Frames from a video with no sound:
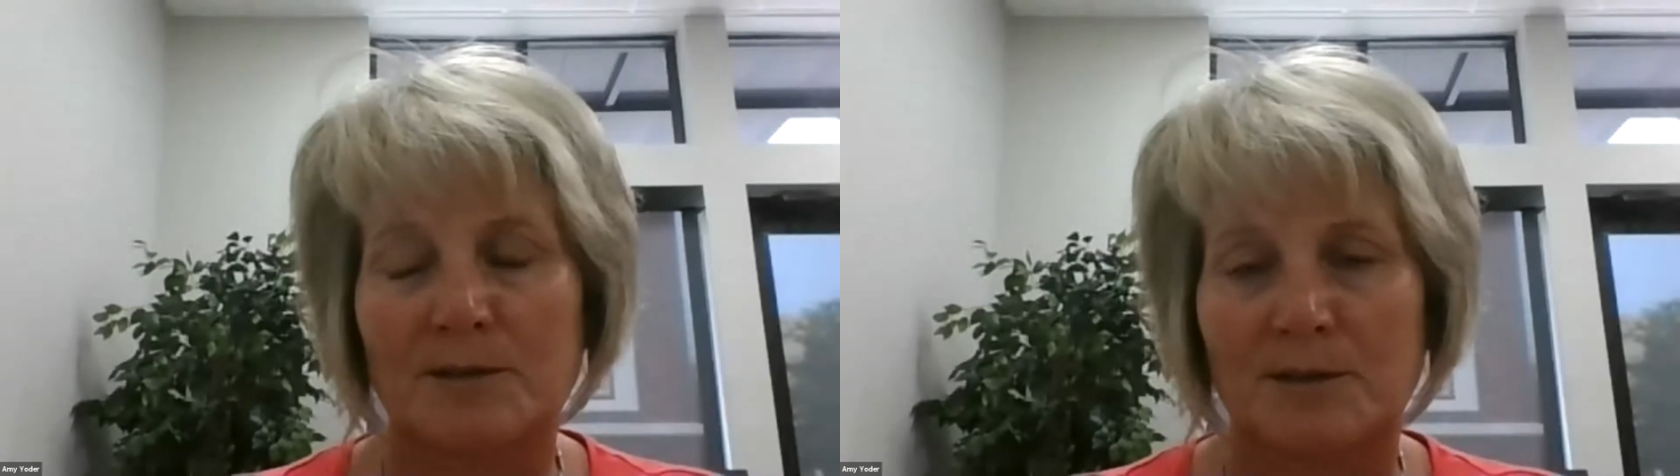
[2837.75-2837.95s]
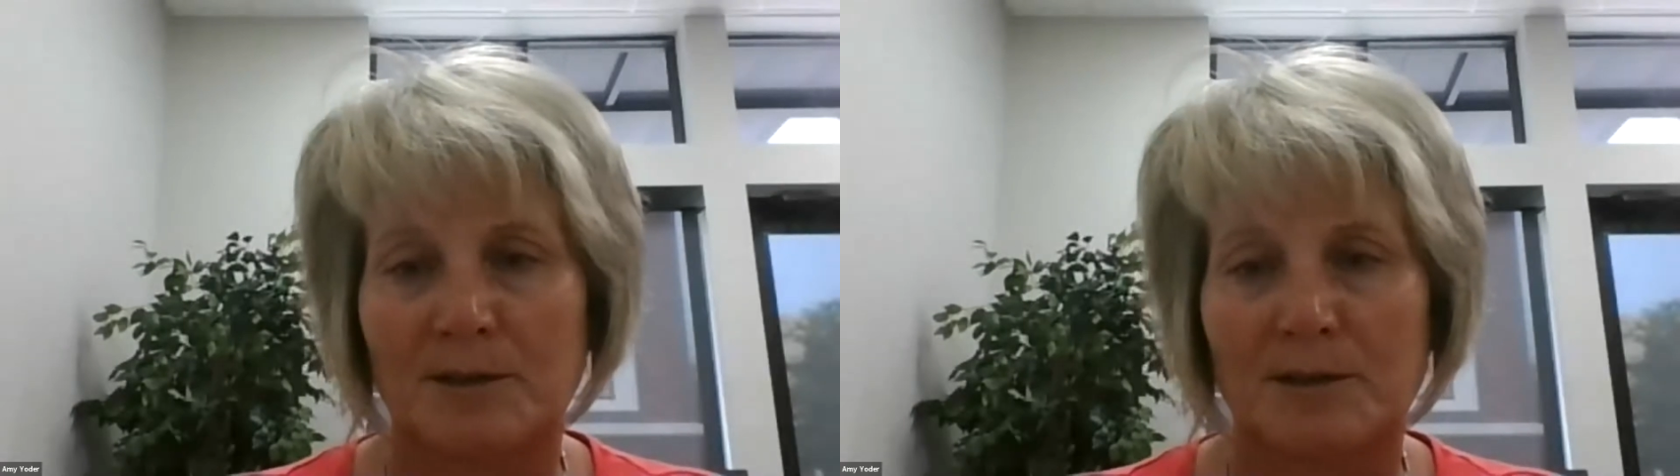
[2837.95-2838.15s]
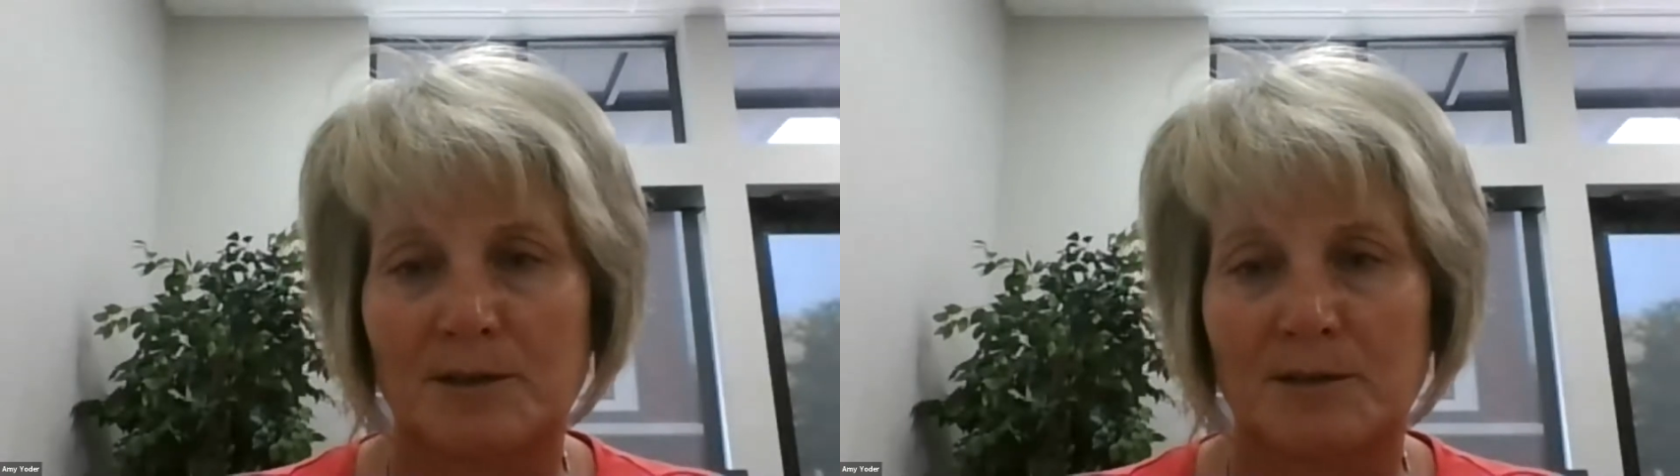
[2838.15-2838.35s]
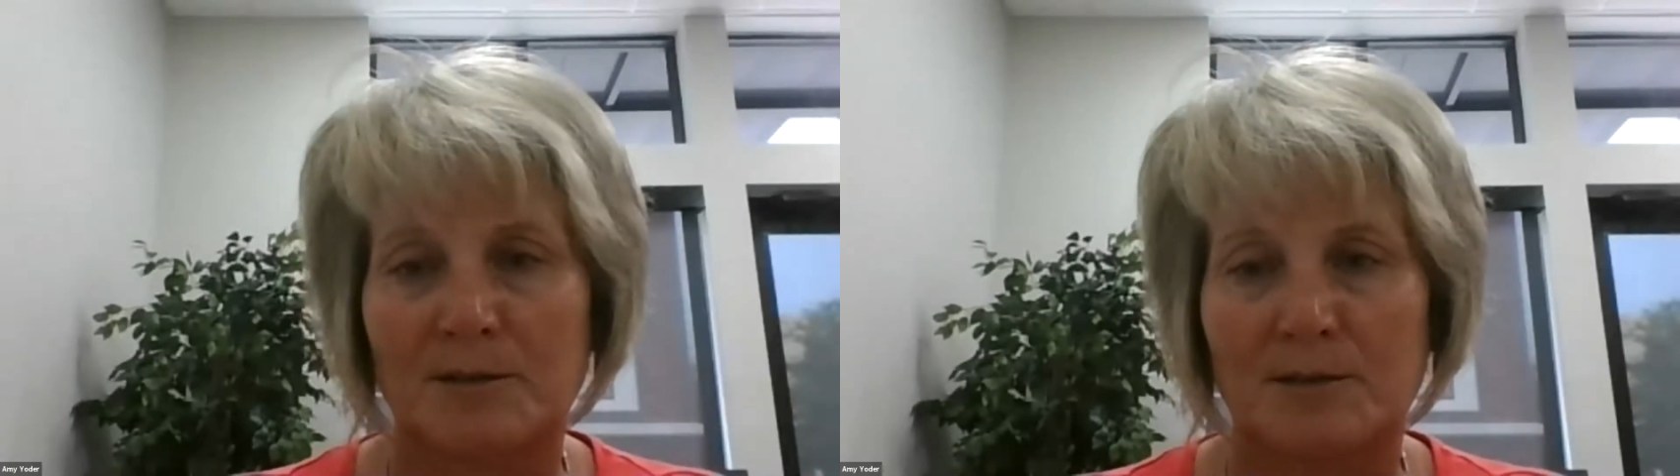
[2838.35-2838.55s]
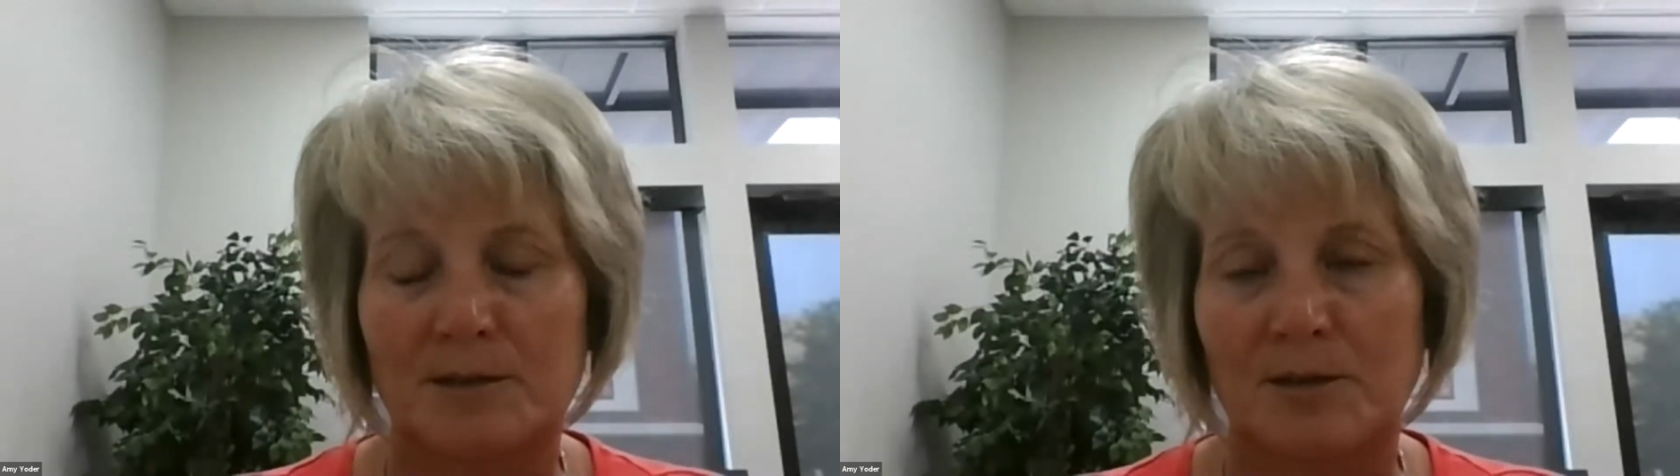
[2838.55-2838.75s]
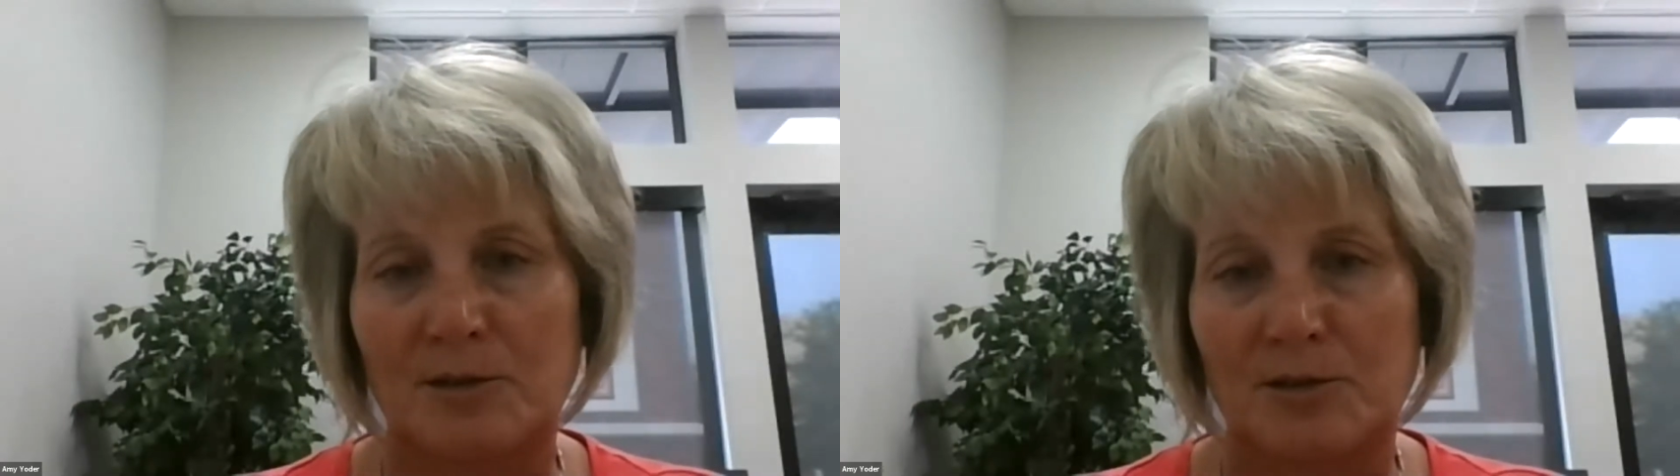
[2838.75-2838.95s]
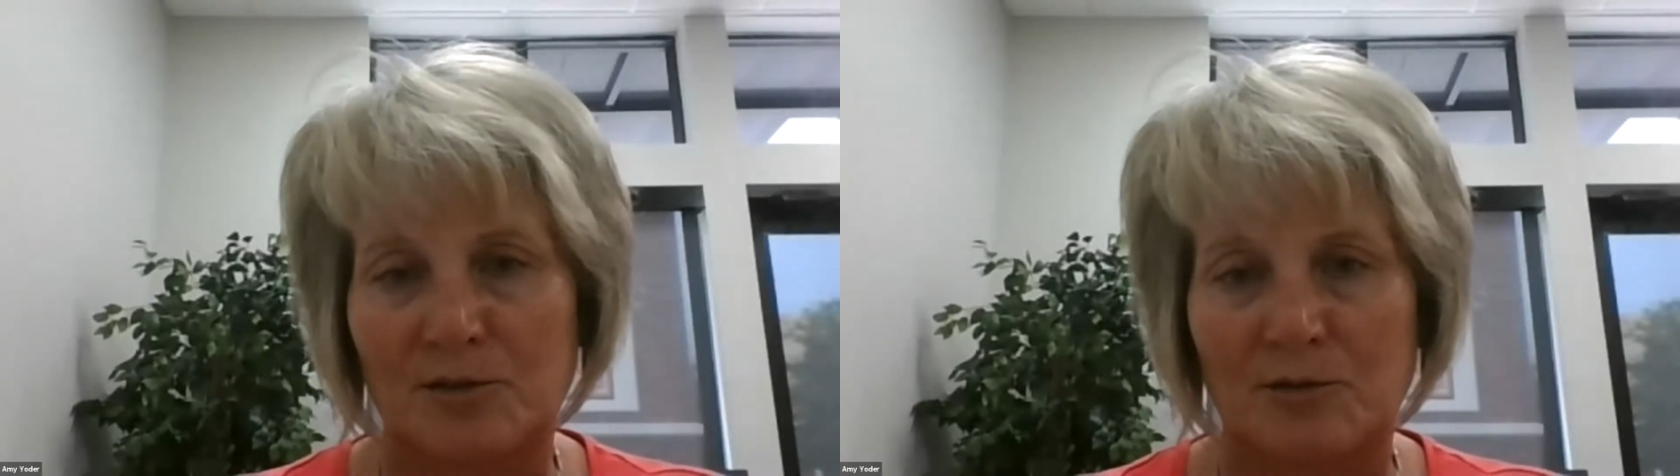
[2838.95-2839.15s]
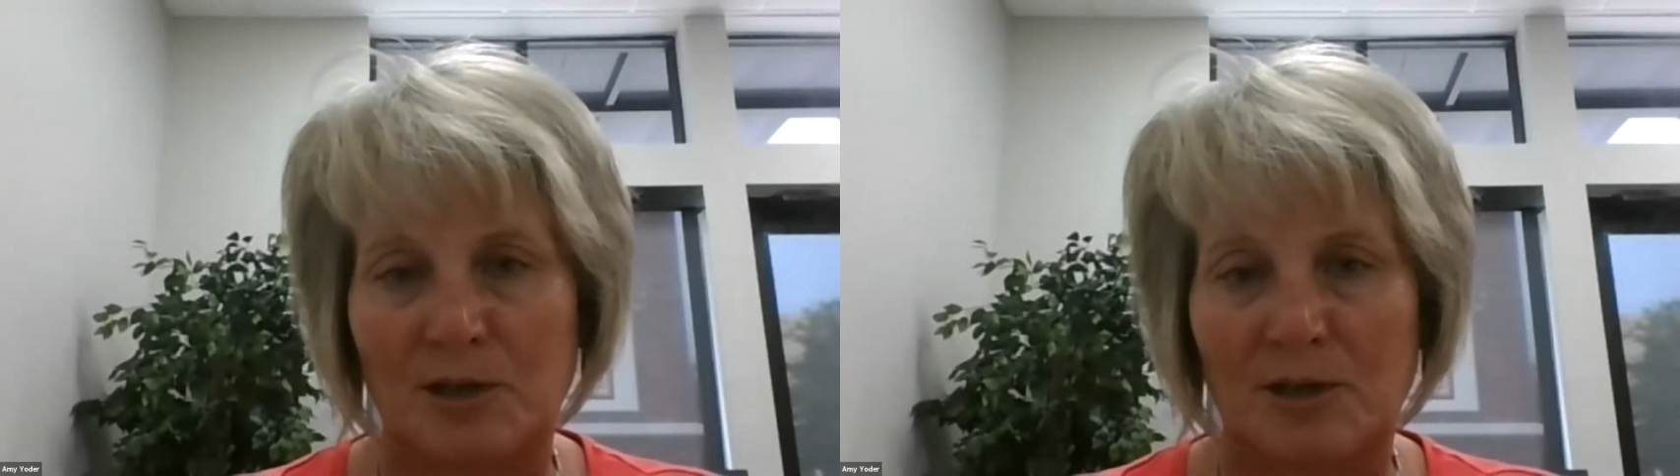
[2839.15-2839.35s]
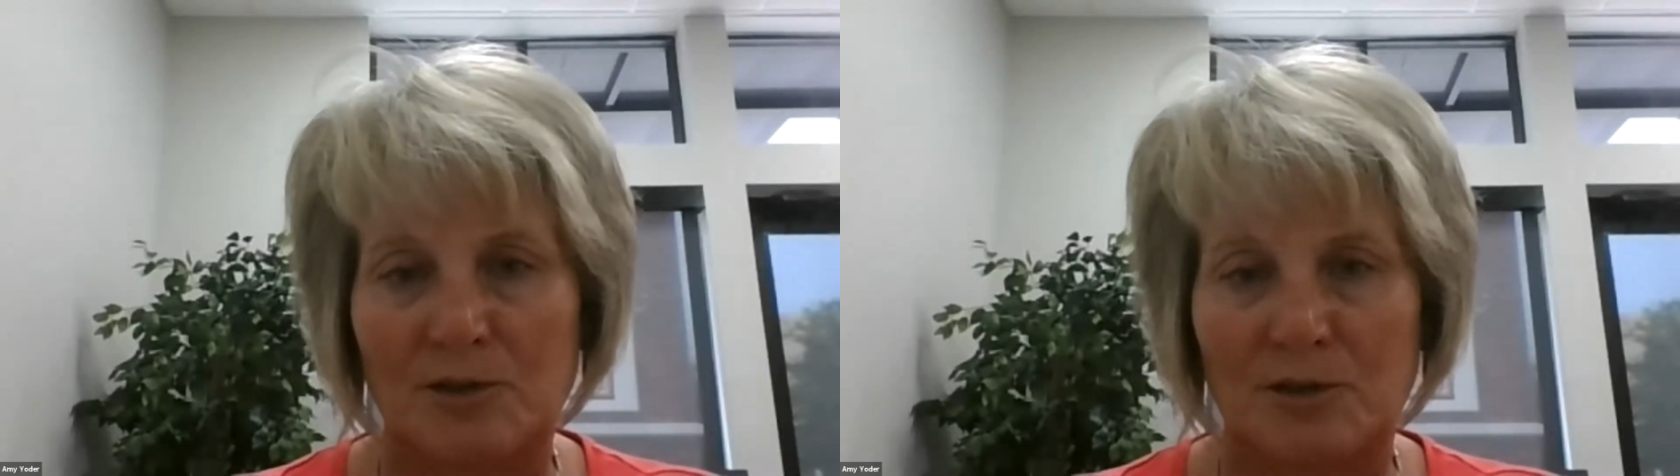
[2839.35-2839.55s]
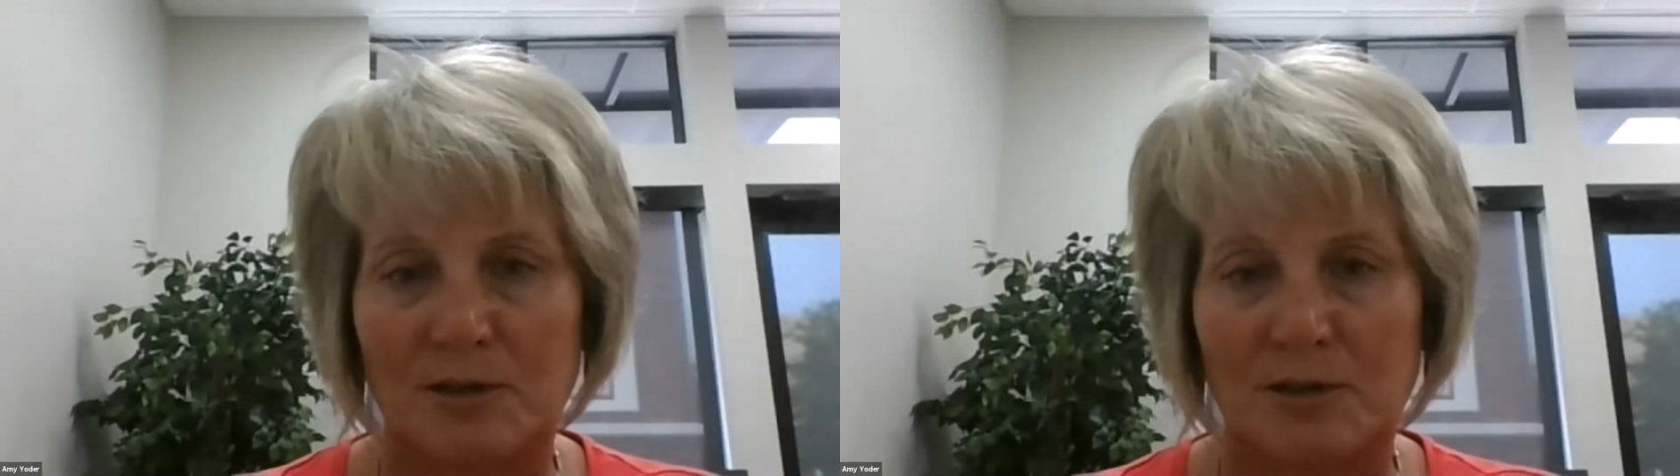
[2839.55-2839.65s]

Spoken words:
the Dairy Association